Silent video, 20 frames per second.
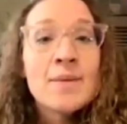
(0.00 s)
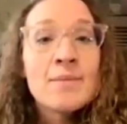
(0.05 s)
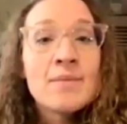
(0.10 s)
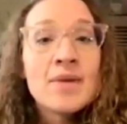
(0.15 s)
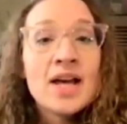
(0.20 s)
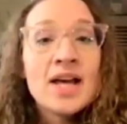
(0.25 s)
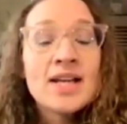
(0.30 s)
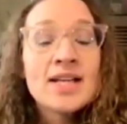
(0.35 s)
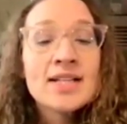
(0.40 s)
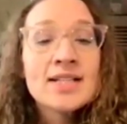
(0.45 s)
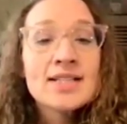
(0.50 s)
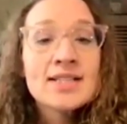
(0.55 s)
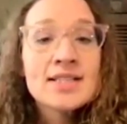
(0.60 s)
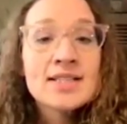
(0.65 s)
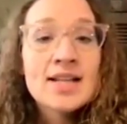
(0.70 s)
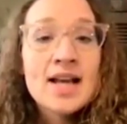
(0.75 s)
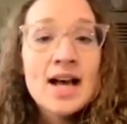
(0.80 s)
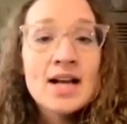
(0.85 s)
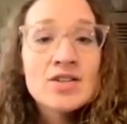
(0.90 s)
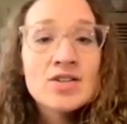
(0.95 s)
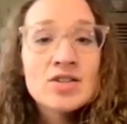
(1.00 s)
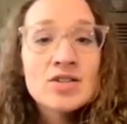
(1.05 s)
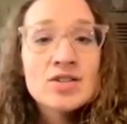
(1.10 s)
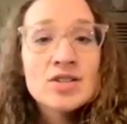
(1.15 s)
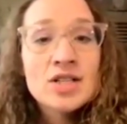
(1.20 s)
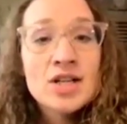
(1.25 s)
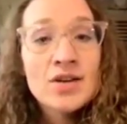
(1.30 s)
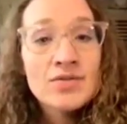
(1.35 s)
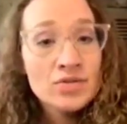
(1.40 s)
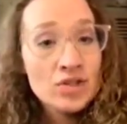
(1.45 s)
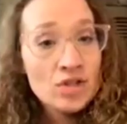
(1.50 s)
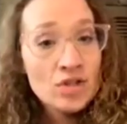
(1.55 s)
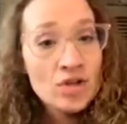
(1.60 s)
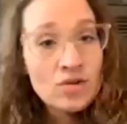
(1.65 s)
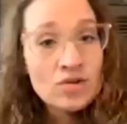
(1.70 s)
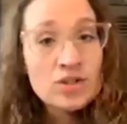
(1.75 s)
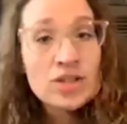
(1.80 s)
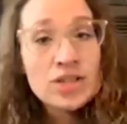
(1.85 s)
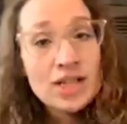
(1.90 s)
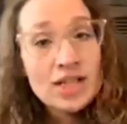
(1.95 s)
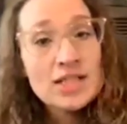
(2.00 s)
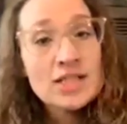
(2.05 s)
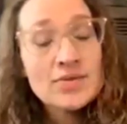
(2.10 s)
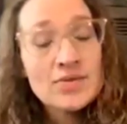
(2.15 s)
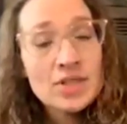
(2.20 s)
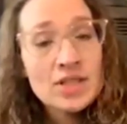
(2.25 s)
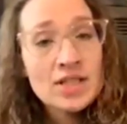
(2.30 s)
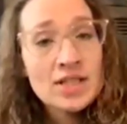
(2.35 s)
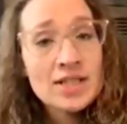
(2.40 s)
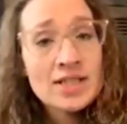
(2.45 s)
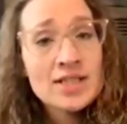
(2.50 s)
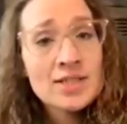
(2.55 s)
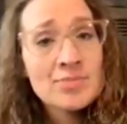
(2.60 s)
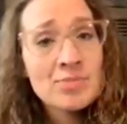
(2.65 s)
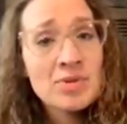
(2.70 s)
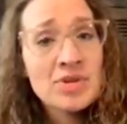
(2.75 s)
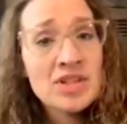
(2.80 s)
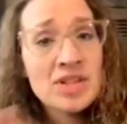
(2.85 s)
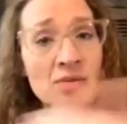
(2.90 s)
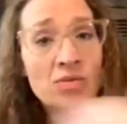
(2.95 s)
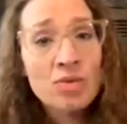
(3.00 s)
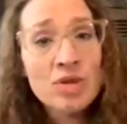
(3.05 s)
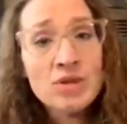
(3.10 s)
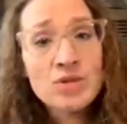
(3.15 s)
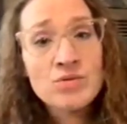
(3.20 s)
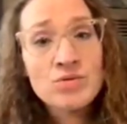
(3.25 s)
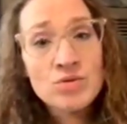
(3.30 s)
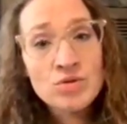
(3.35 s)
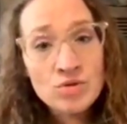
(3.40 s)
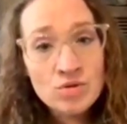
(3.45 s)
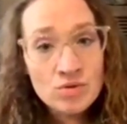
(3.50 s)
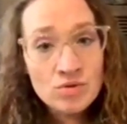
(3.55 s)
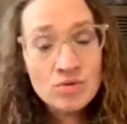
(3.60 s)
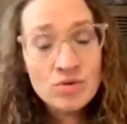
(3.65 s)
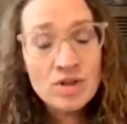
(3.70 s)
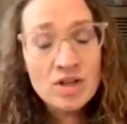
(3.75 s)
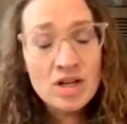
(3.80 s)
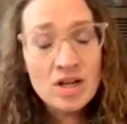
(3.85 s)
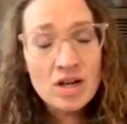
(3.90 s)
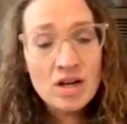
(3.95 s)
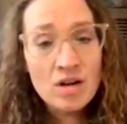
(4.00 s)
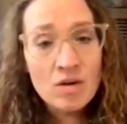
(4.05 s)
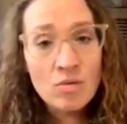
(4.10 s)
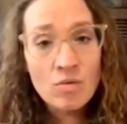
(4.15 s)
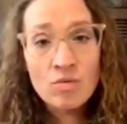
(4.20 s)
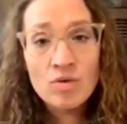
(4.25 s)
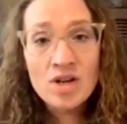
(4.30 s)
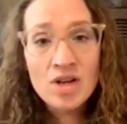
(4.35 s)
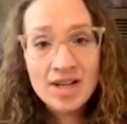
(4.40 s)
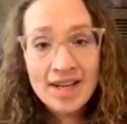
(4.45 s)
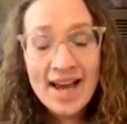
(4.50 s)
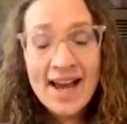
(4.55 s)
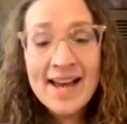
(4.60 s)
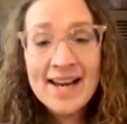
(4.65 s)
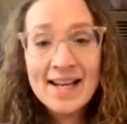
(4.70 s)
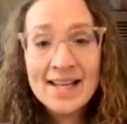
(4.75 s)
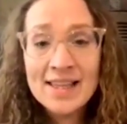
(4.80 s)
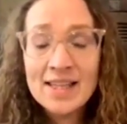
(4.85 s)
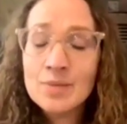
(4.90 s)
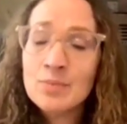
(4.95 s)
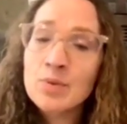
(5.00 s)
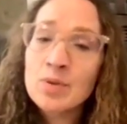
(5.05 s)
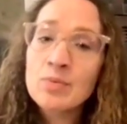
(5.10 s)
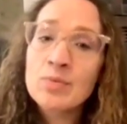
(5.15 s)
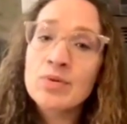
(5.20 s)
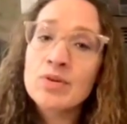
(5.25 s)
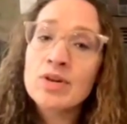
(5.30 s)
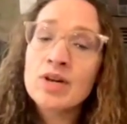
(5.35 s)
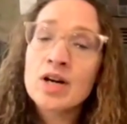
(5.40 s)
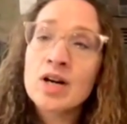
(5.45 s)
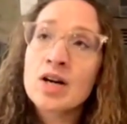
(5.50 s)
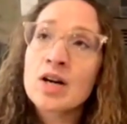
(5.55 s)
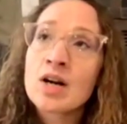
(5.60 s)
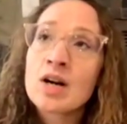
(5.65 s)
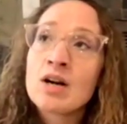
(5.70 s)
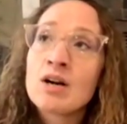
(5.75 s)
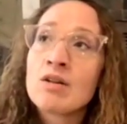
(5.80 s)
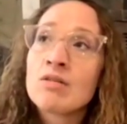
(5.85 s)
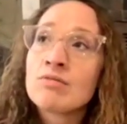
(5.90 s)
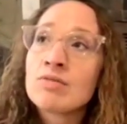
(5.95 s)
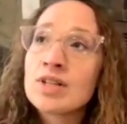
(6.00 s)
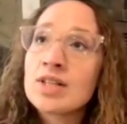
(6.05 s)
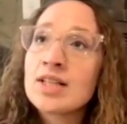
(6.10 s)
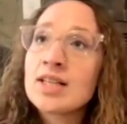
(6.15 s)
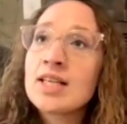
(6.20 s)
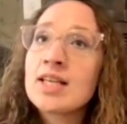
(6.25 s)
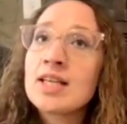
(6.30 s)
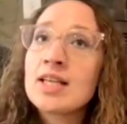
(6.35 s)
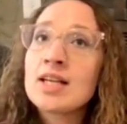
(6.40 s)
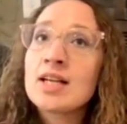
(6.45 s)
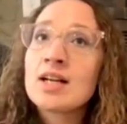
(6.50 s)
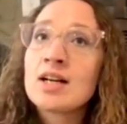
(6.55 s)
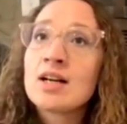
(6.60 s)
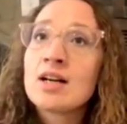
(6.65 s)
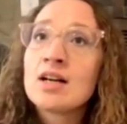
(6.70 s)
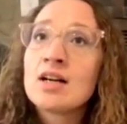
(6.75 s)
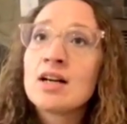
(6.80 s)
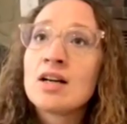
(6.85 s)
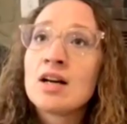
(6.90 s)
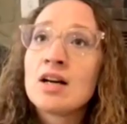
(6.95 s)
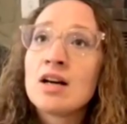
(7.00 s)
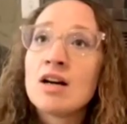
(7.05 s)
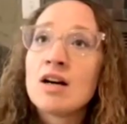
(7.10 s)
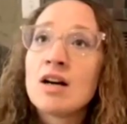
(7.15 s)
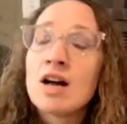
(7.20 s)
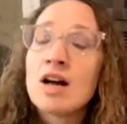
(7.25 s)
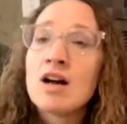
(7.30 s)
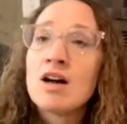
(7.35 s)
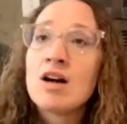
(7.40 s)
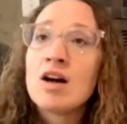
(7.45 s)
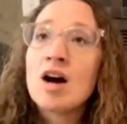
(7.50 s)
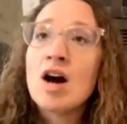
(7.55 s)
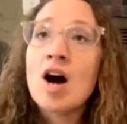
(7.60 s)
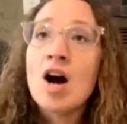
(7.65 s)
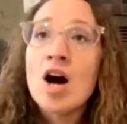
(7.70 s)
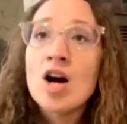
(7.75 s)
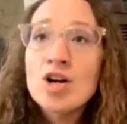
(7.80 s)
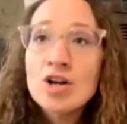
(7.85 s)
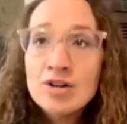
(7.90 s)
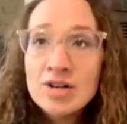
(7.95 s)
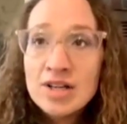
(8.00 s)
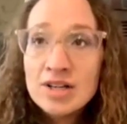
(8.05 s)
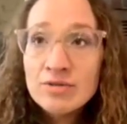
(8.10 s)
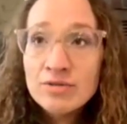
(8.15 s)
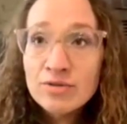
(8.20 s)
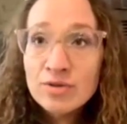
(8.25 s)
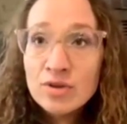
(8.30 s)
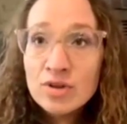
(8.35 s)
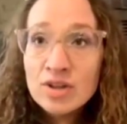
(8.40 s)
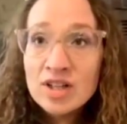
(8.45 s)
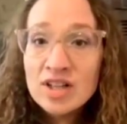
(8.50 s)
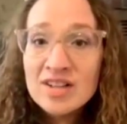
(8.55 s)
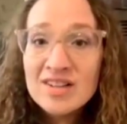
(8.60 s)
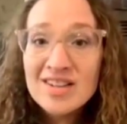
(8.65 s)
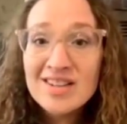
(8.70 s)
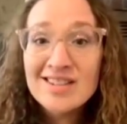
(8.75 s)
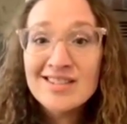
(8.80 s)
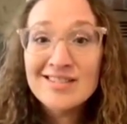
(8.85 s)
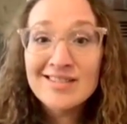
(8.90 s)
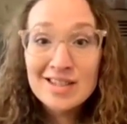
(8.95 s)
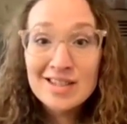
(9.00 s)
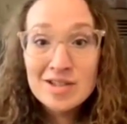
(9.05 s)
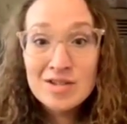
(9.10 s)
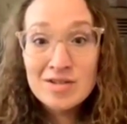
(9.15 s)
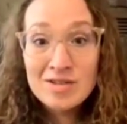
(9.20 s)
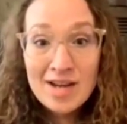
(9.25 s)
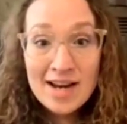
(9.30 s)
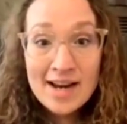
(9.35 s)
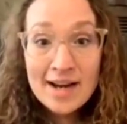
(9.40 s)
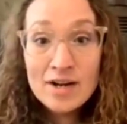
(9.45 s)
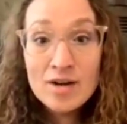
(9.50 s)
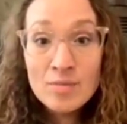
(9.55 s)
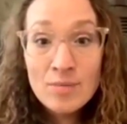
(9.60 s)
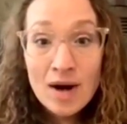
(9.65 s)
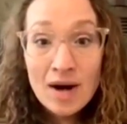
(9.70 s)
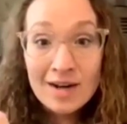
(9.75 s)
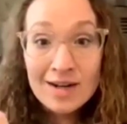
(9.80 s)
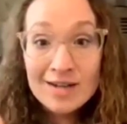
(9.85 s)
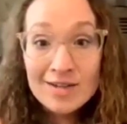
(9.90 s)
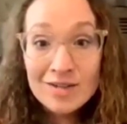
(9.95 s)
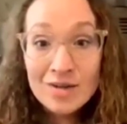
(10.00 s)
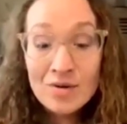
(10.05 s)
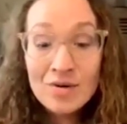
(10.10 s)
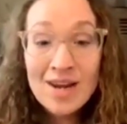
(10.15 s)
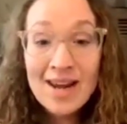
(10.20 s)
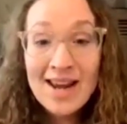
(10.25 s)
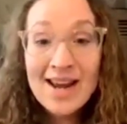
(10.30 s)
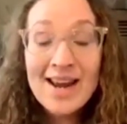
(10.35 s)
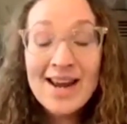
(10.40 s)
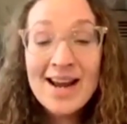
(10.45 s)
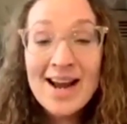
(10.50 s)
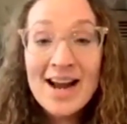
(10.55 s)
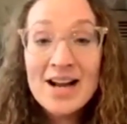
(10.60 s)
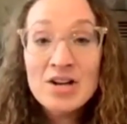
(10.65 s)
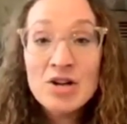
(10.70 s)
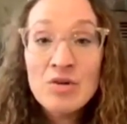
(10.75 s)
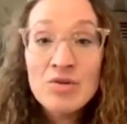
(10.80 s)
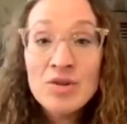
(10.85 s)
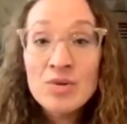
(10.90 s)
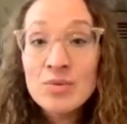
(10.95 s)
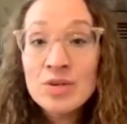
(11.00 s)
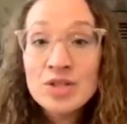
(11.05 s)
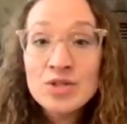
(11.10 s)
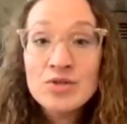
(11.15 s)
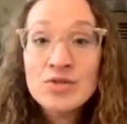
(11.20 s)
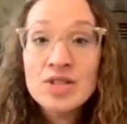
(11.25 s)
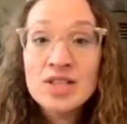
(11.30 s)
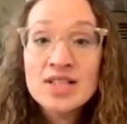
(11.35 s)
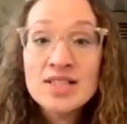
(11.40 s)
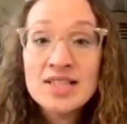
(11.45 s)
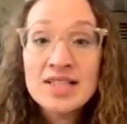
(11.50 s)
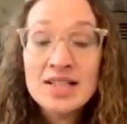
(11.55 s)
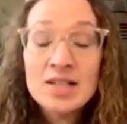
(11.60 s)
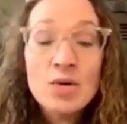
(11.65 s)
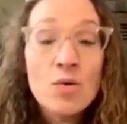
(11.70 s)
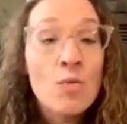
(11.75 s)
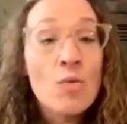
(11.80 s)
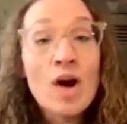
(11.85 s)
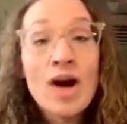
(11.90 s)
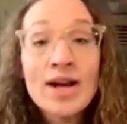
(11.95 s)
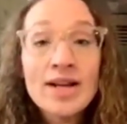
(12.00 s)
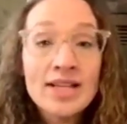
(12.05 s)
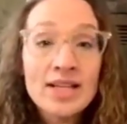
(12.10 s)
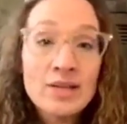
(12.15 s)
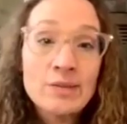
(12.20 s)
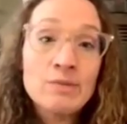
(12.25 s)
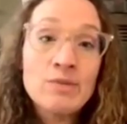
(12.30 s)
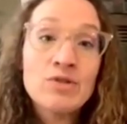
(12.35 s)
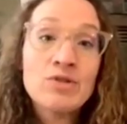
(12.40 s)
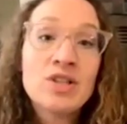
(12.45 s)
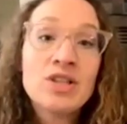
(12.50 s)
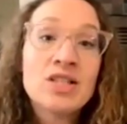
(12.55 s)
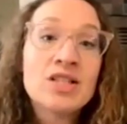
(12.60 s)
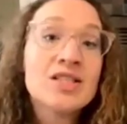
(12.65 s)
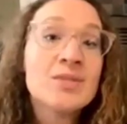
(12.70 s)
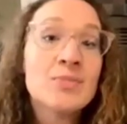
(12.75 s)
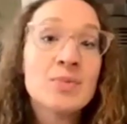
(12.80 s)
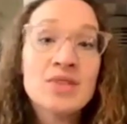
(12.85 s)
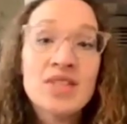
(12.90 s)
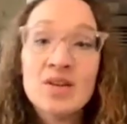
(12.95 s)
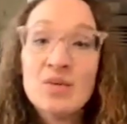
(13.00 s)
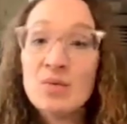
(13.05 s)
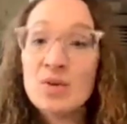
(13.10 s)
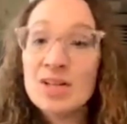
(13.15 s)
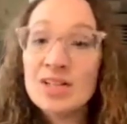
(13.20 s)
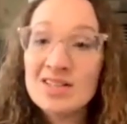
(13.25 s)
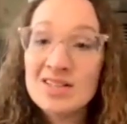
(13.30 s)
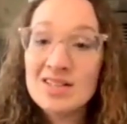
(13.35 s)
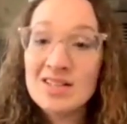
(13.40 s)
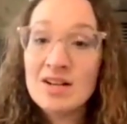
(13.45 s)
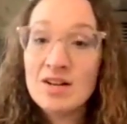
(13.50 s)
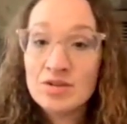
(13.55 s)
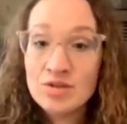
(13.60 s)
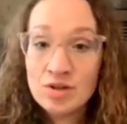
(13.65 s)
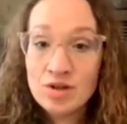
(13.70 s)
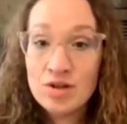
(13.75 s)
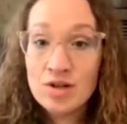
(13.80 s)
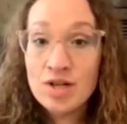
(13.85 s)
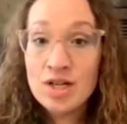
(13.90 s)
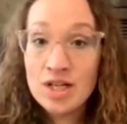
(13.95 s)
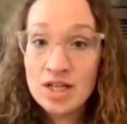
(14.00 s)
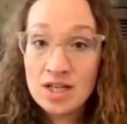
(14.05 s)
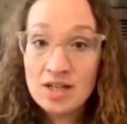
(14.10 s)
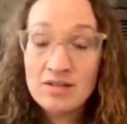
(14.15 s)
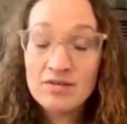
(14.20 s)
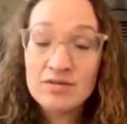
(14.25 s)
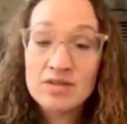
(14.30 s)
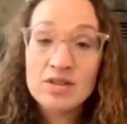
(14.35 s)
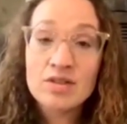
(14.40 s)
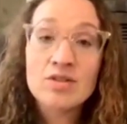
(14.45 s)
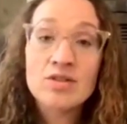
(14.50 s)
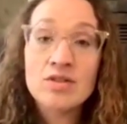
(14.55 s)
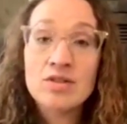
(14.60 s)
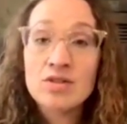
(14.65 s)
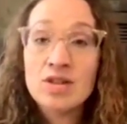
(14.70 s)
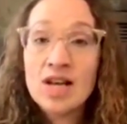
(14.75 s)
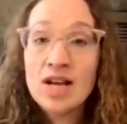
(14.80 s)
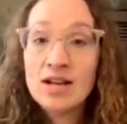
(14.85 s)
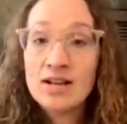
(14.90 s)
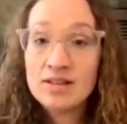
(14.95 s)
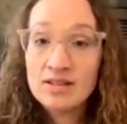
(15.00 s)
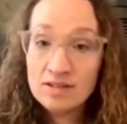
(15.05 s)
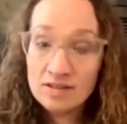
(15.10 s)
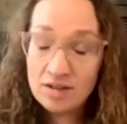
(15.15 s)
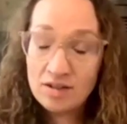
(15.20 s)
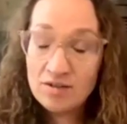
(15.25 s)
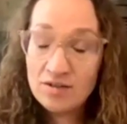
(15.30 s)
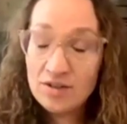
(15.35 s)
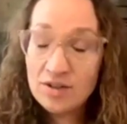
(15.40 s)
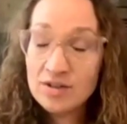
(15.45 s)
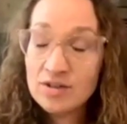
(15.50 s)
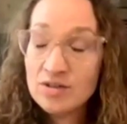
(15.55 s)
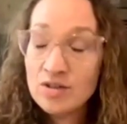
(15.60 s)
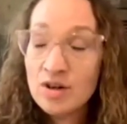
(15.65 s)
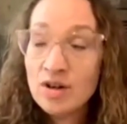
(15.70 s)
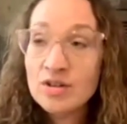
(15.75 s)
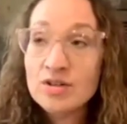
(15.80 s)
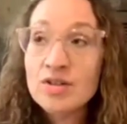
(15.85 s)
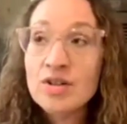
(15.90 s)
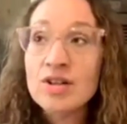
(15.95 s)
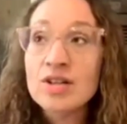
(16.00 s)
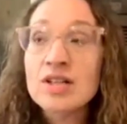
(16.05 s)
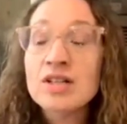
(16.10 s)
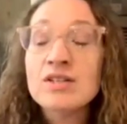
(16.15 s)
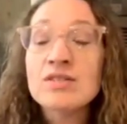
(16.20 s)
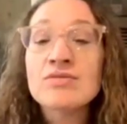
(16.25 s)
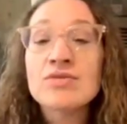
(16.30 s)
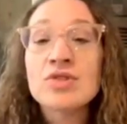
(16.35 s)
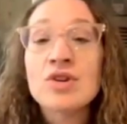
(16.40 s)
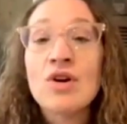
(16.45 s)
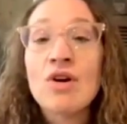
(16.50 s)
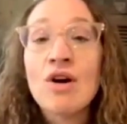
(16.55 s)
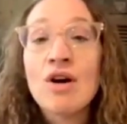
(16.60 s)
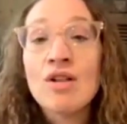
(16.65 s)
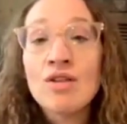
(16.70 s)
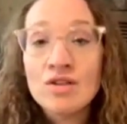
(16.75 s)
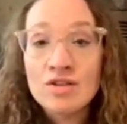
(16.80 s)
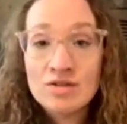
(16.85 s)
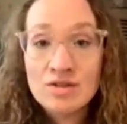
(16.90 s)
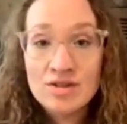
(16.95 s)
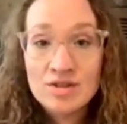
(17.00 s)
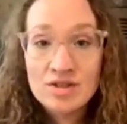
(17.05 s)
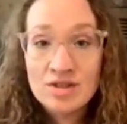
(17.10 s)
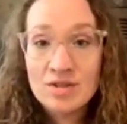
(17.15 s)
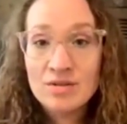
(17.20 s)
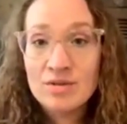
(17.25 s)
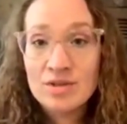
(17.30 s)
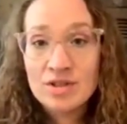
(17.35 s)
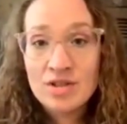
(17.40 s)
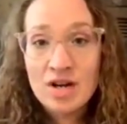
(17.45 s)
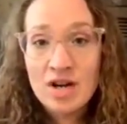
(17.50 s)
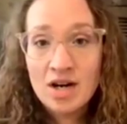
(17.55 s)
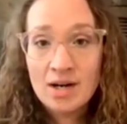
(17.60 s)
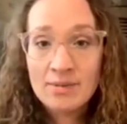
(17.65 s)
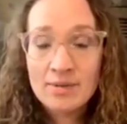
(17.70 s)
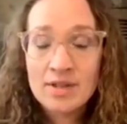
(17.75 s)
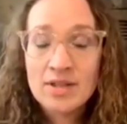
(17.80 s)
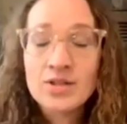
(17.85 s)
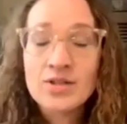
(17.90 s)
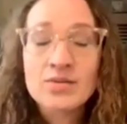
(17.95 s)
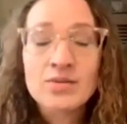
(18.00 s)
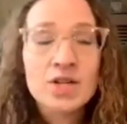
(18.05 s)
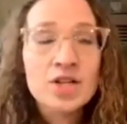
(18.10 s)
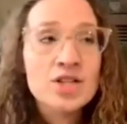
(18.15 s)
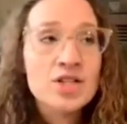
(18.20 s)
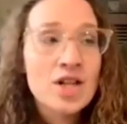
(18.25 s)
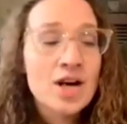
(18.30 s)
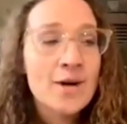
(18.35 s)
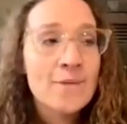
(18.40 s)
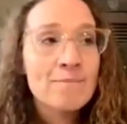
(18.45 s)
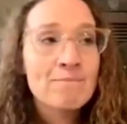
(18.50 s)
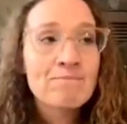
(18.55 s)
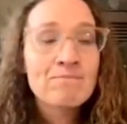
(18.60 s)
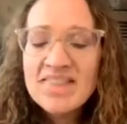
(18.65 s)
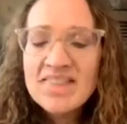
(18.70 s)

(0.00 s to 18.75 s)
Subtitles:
And it's not just enough to know that that's what it is, but then what do you do? Again, I think people are really hungry for the handlebars. Okay, I know that we do this and I don't want to keep doing this, but then what is the alternative? And so that, there's alternatives to all of those that we'll talk about at the workshop.